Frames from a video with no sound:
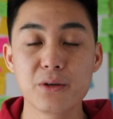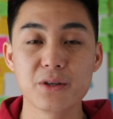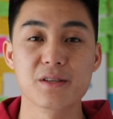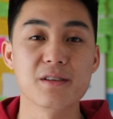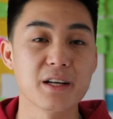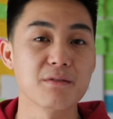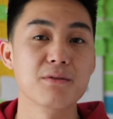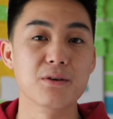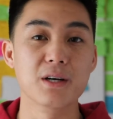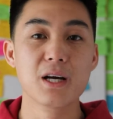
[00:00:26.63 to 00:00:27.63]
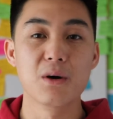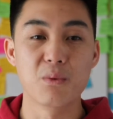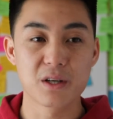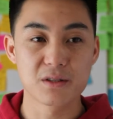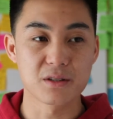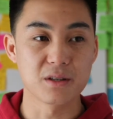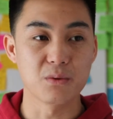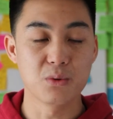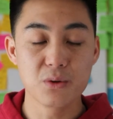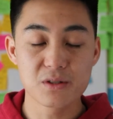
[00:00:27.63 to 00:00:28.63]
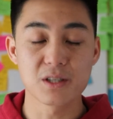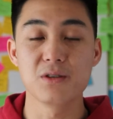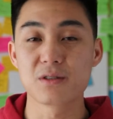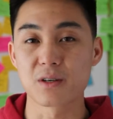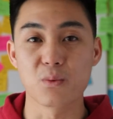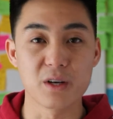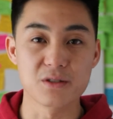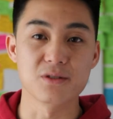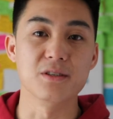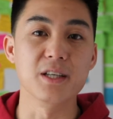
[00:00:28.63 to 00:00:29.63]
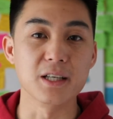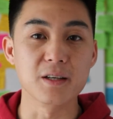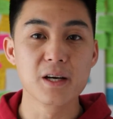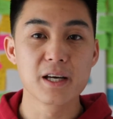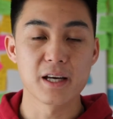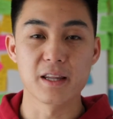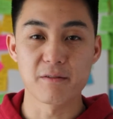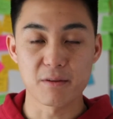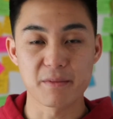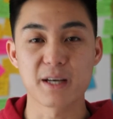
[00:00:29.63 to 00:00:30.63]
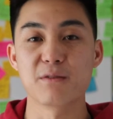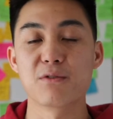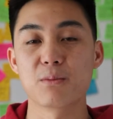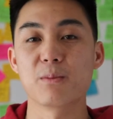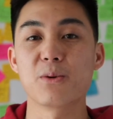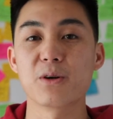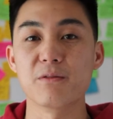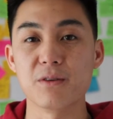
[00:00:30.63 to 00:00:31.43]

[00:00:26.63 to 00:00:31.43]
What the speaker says: are you designing for? Who's the user and what is their need? And then from that you form a point of